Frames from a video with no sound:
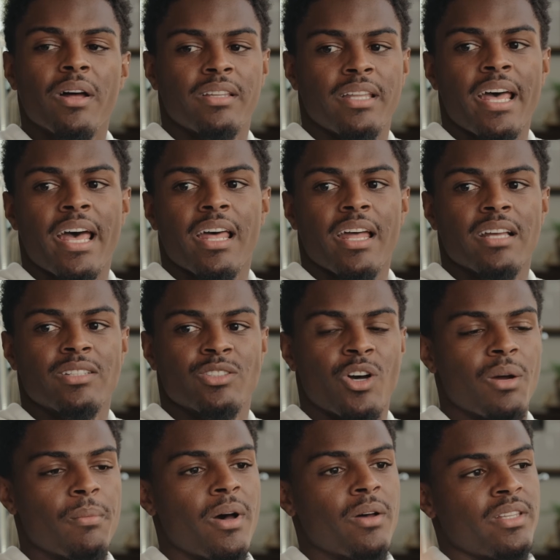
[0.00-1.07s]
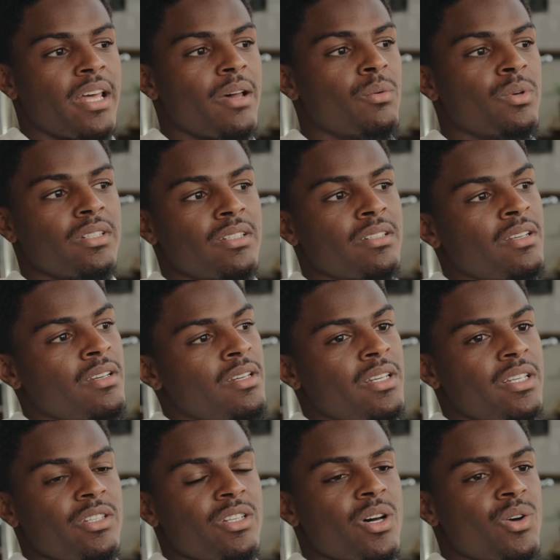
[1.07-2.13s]
about that. Like, talk about that. What,
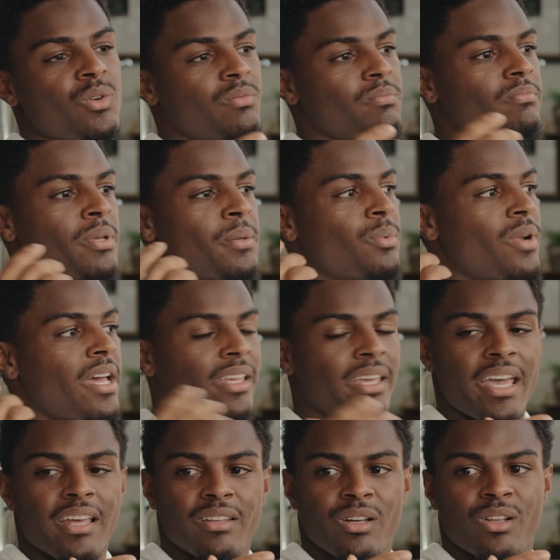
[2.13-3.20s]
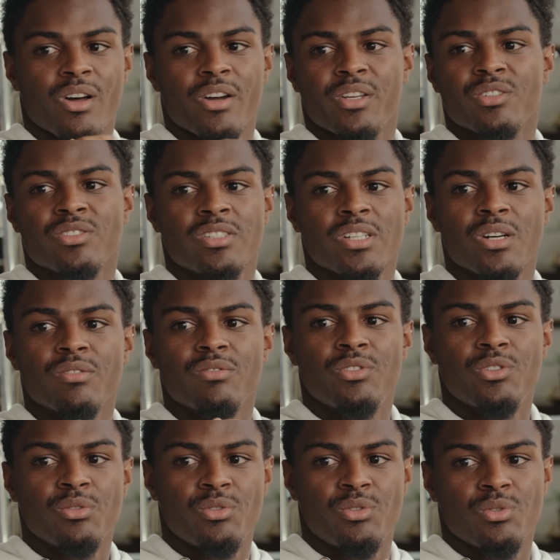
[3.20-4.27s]
people like Caitlin Clark, yourself,
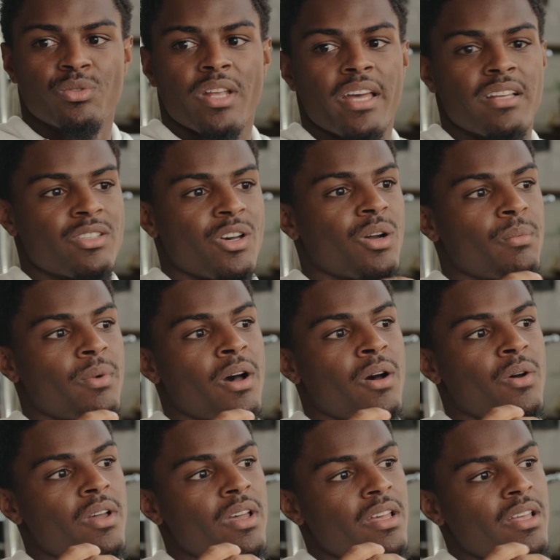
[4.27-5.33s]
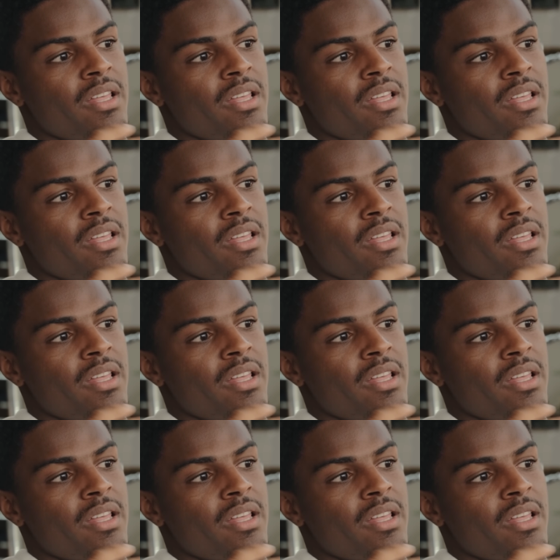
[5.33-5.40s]
Juju, like, talk about